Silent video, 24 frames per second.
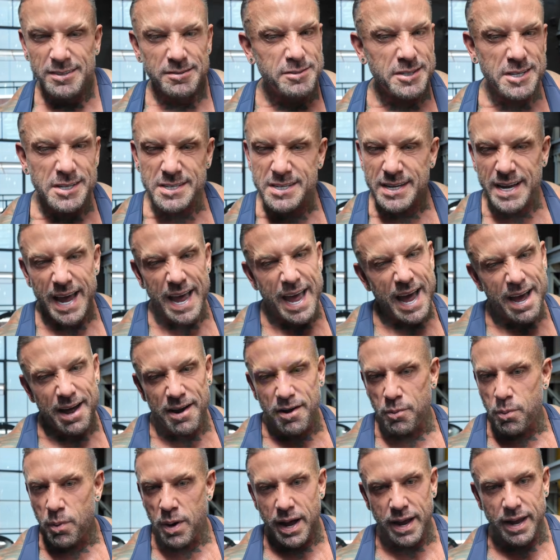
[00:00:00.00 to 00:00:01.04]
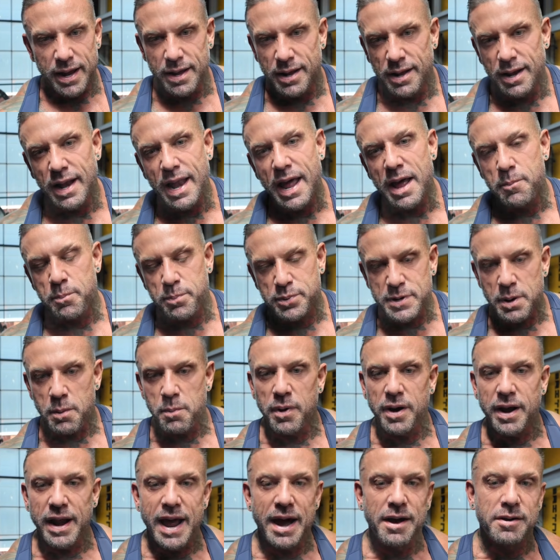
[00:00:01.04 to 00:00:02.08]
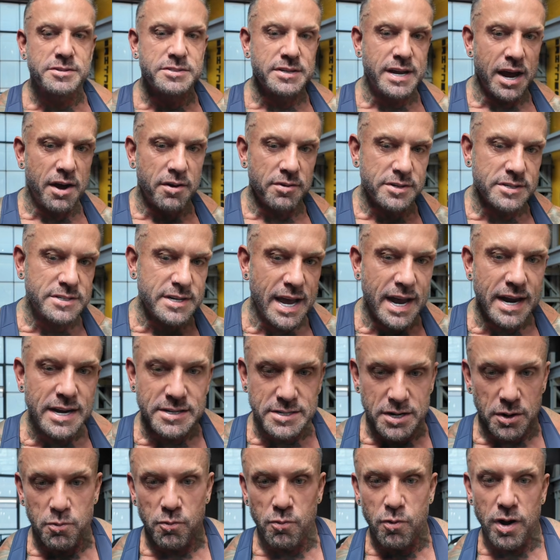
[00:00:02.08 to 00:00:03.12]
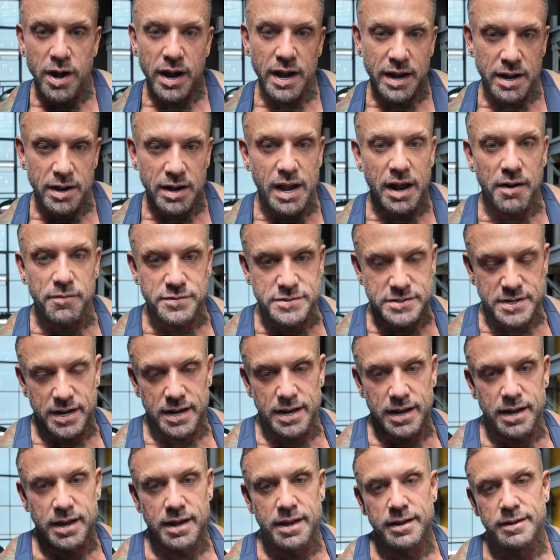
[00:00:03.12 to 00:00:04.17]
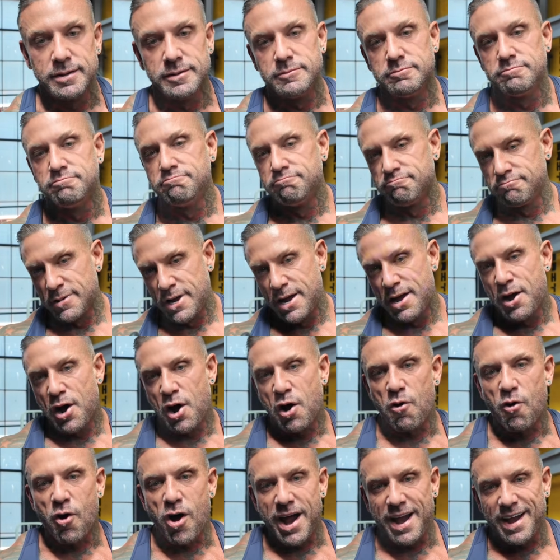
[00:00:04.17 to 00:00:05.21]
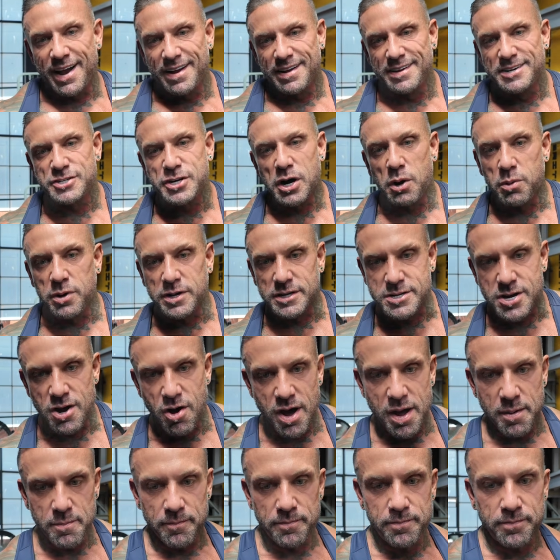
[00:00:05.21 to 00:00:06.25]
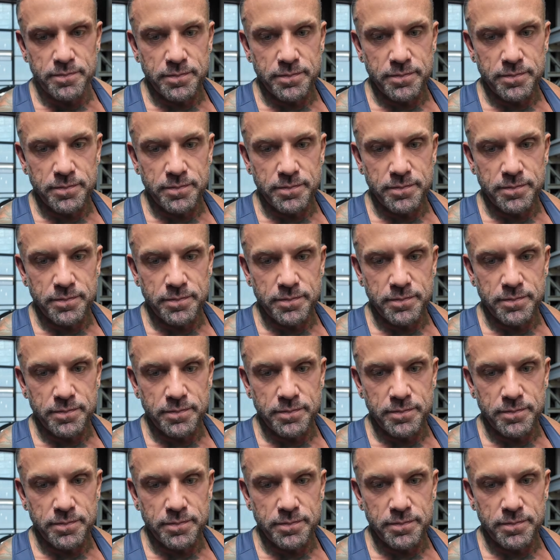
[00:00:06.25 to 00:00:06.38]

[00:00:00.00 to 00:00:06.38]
just get out of the way. Let someone else get on stage that really loves it. All right, shoulder time.